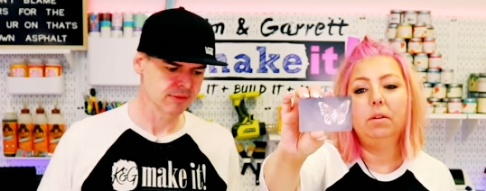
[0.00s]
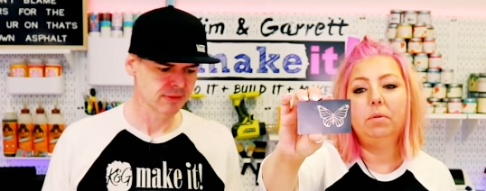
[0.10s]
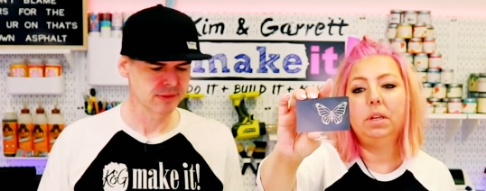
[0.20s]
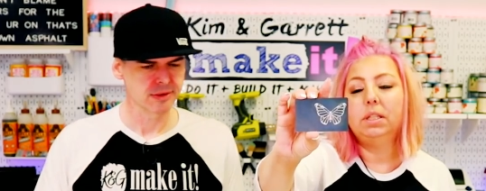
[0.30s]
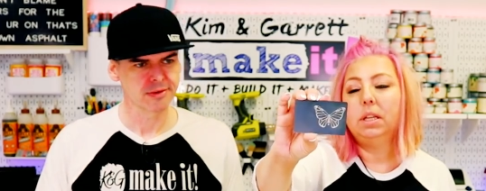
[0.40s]

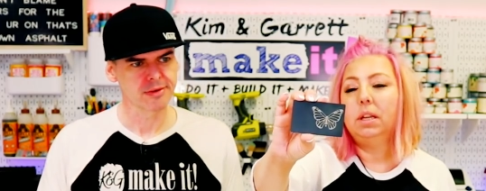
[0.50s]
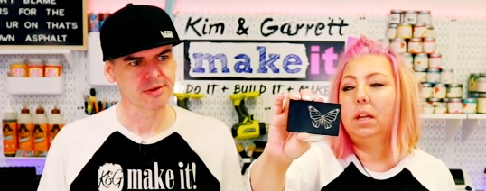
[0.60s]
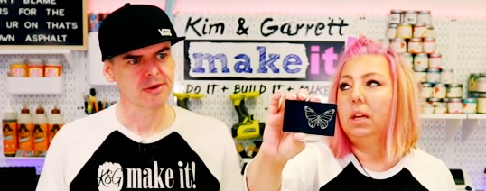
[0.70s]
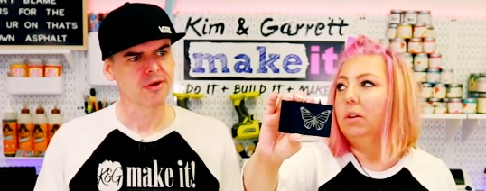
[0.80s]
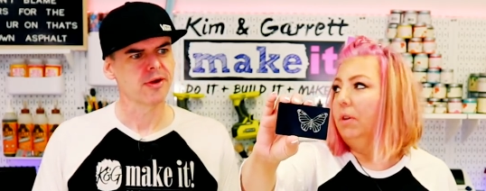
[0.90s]
Speaker 1: what is it?
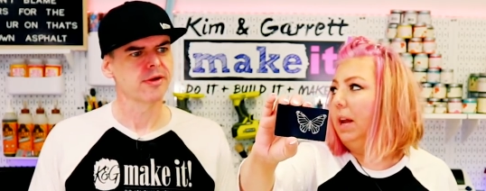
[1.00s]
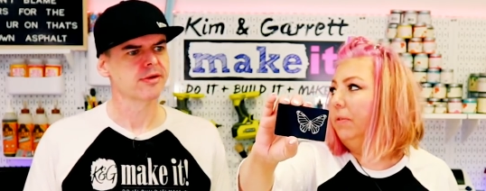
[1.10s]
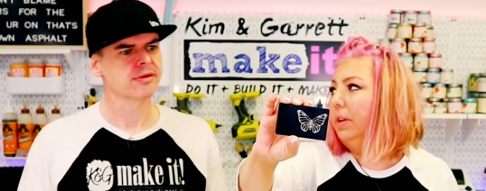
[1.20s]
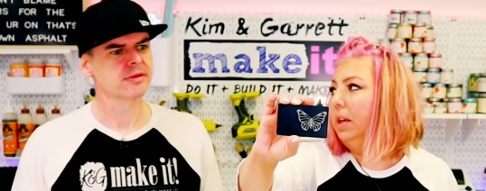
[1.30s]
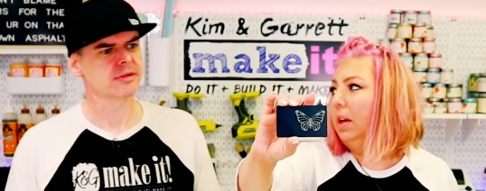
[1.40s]

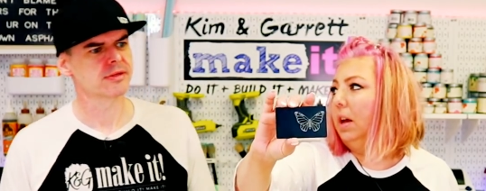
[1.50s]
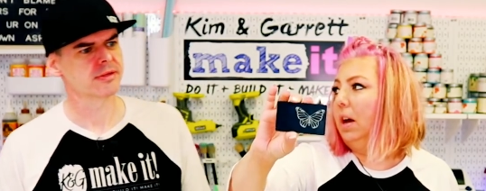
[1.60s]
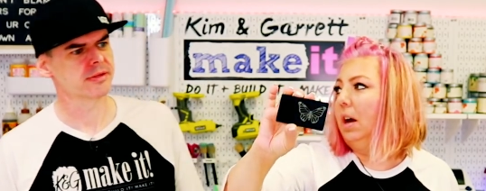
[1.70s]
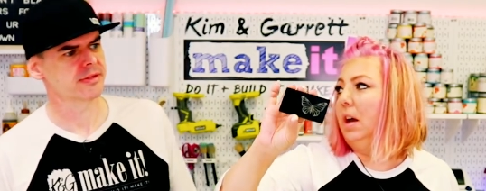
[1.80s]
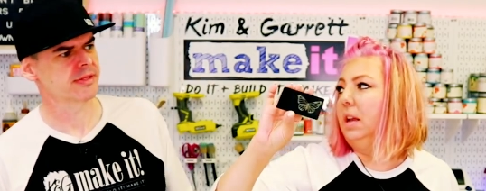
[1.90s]
Engraving
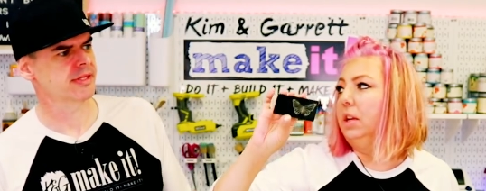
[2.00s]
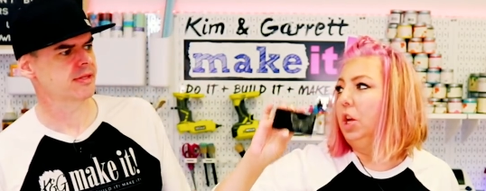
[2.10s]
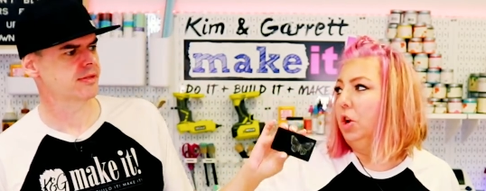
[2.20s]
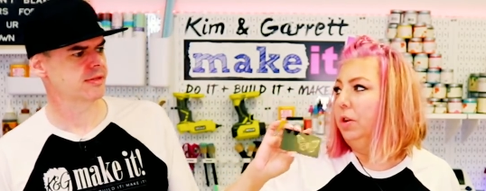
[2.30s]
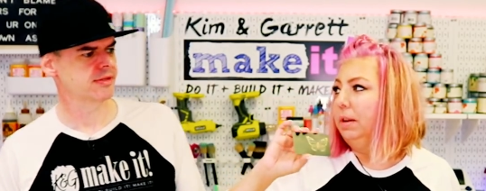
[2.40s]
on
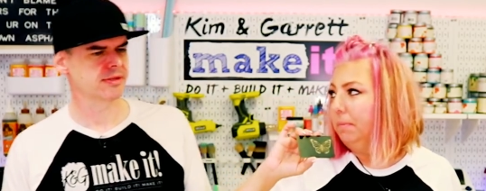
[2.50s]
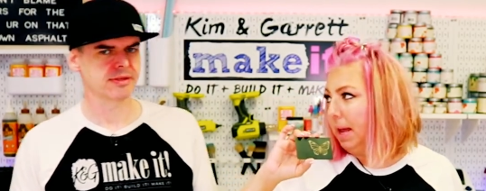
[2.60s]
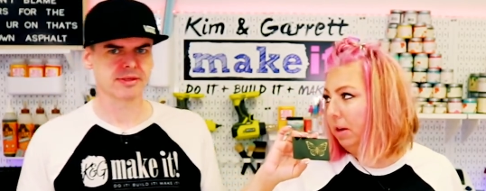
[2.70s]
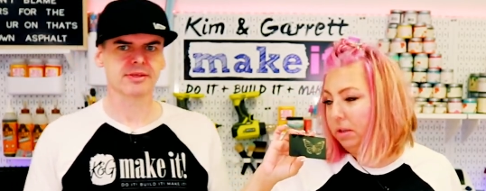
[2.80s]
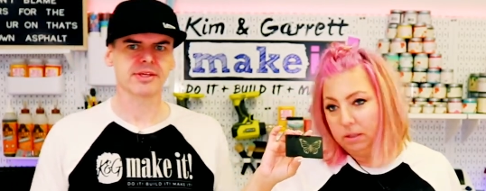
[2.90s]
coated
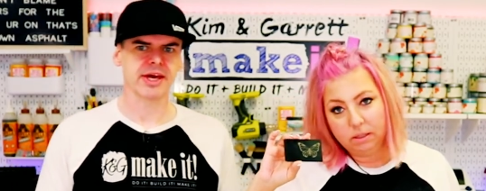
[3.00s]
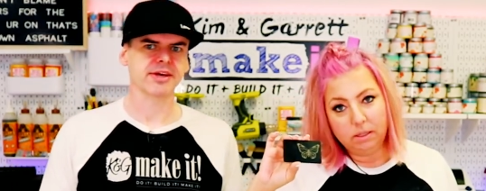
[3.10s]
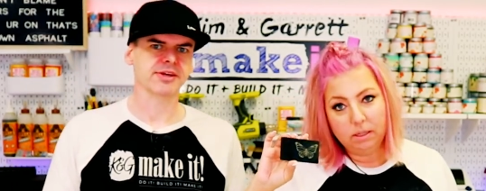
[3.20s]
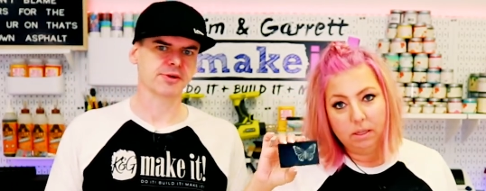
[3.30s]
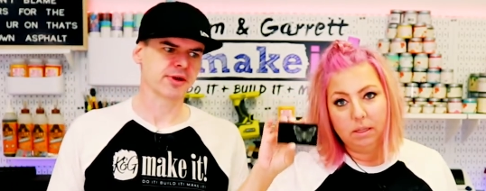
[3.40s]
metal.
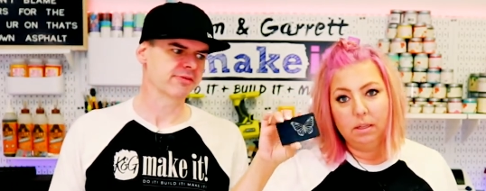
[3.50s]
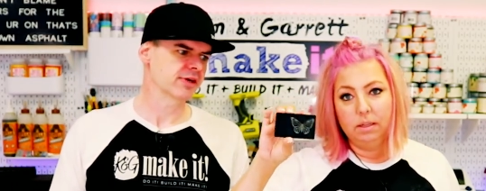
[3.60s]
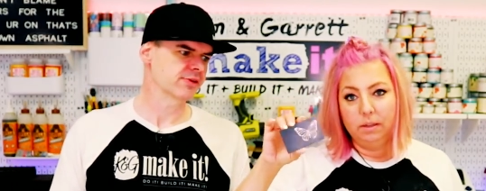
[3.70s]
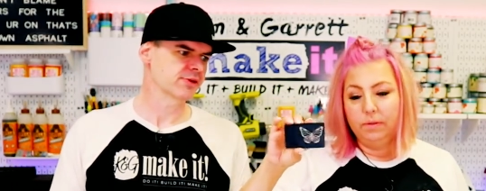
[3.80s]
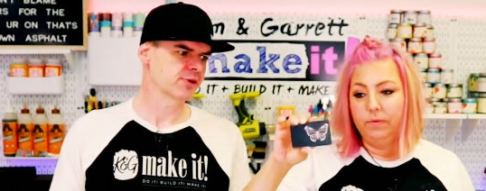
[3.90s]
Speaker 2: Yeah, engraving
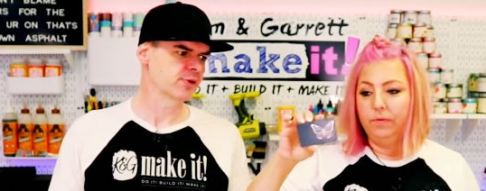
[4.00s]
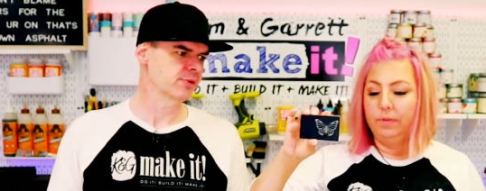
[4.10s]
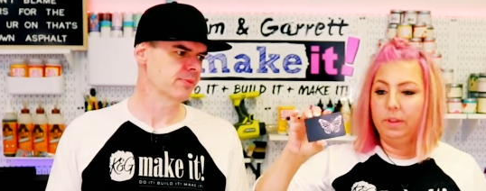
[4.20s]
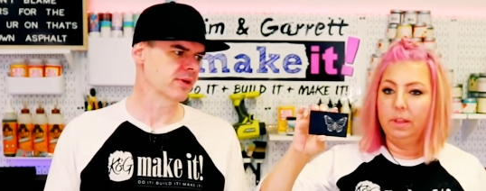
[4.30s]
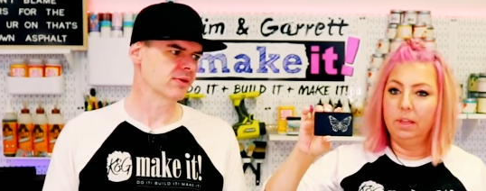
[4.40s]
on the
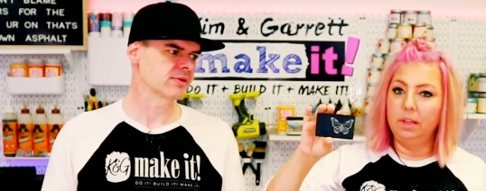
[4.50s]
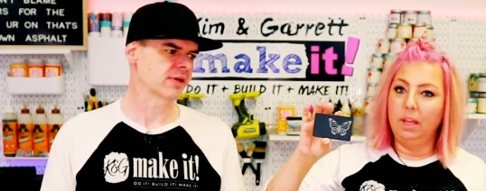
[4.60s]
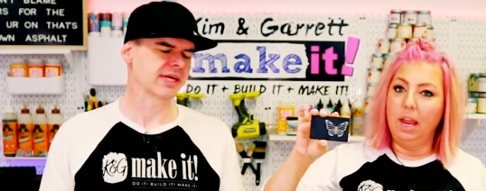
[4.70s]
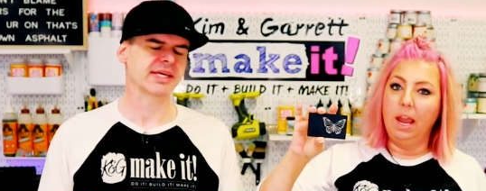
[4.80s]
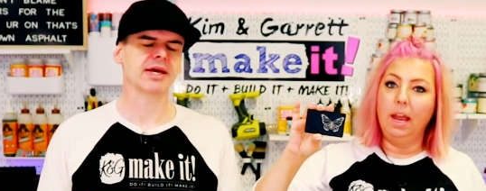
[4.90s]
coated metal.
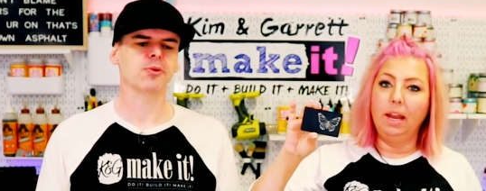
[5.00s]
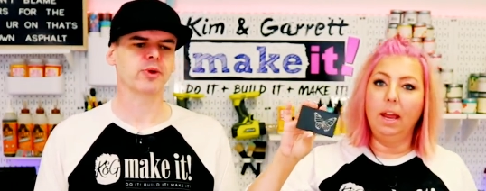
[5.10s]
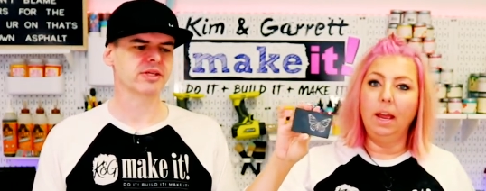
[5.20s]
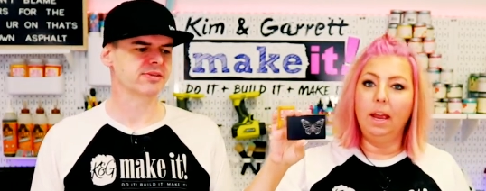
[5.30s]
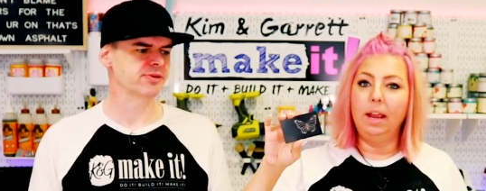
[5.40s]
And I
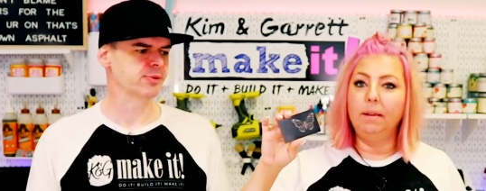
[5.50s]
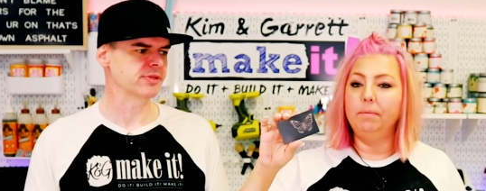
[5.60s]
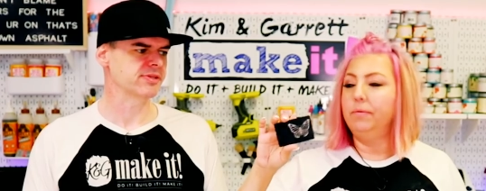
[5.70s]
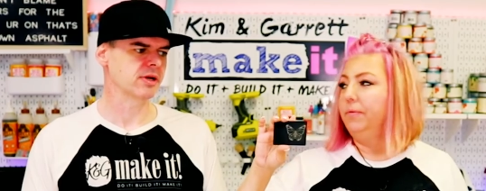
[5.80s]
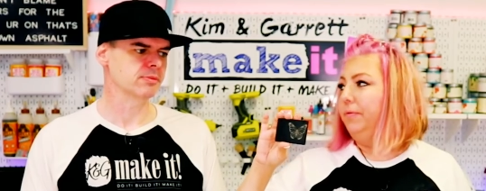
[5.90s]
wait I'm, to
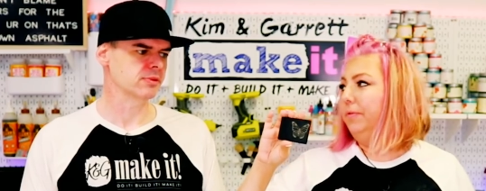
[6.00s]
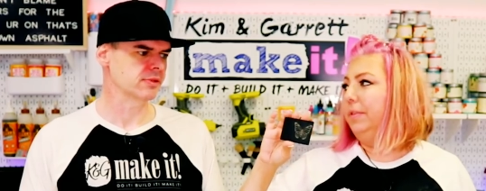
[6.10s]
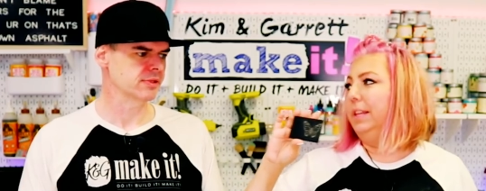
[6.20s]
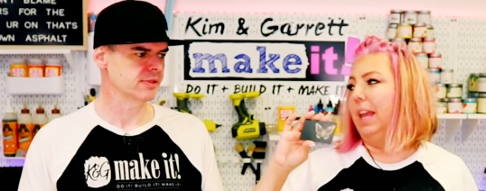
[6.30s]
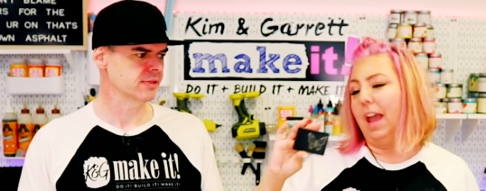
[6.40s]
do a
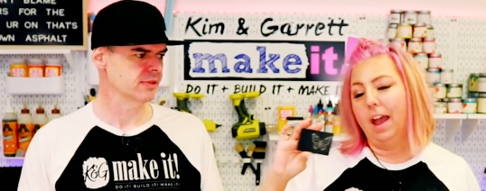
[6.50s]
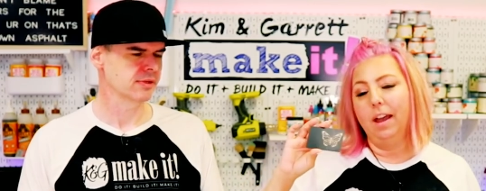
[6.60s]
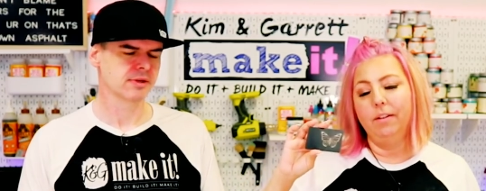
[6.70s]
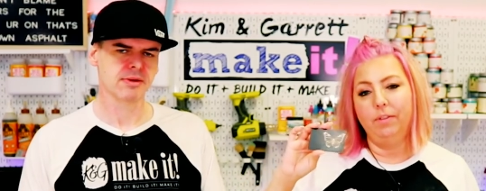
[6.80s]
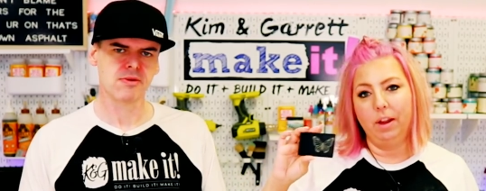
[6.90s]
tumbler.
Speaker 1: Yeah,
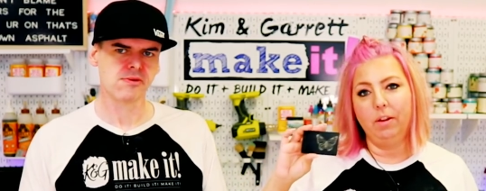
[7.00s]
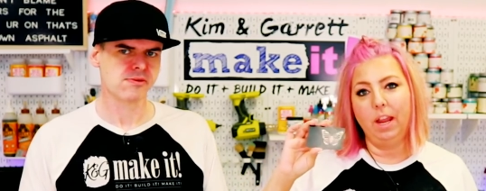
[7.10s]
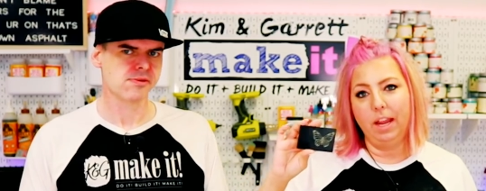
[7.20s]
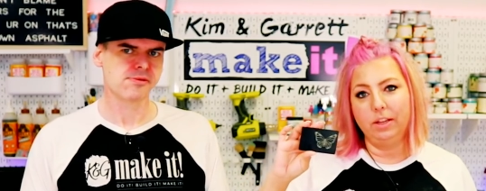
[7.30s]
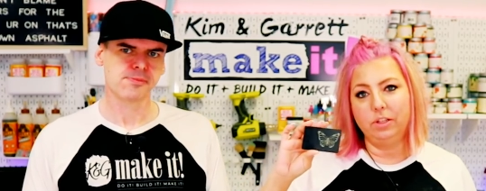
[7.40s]
very
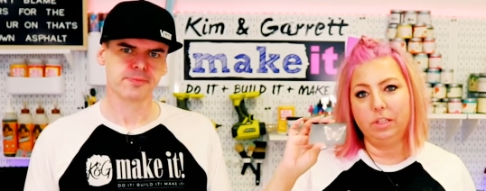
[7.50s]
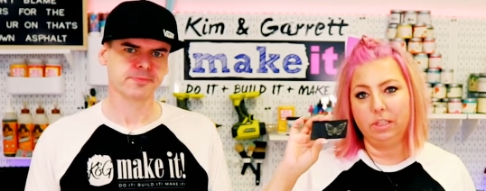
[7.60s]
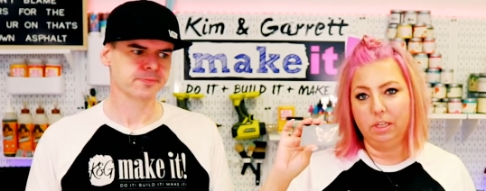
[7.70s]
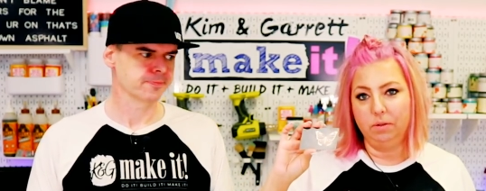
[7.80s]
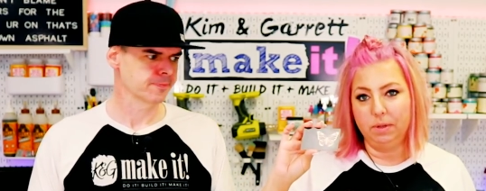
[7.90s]
anxious
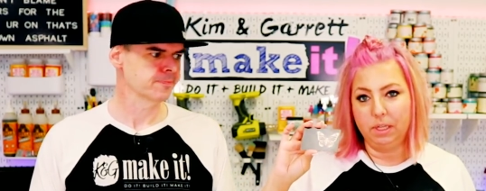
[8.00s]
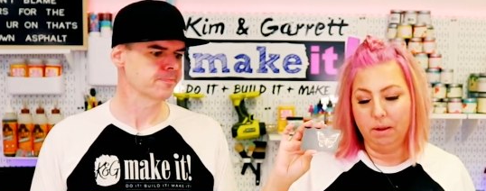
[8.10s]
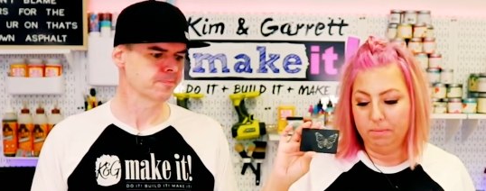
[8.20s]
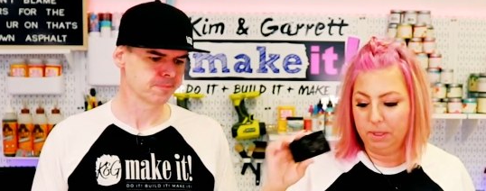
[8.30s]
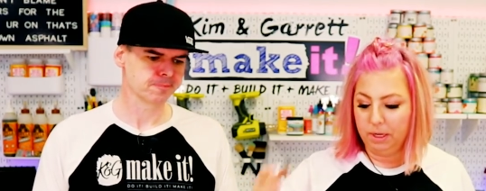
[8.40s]
to do a
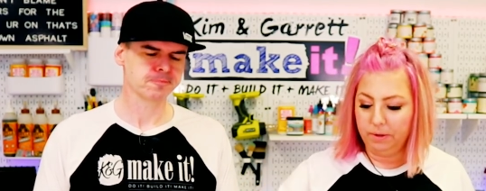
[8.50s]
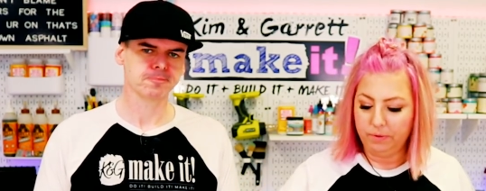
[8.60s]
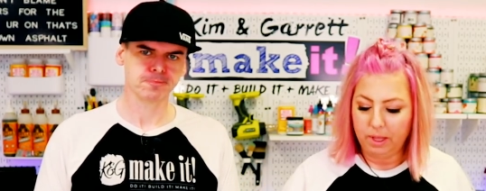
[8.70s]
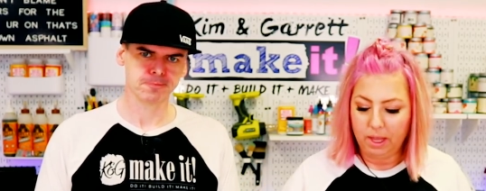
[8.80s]
tumbler.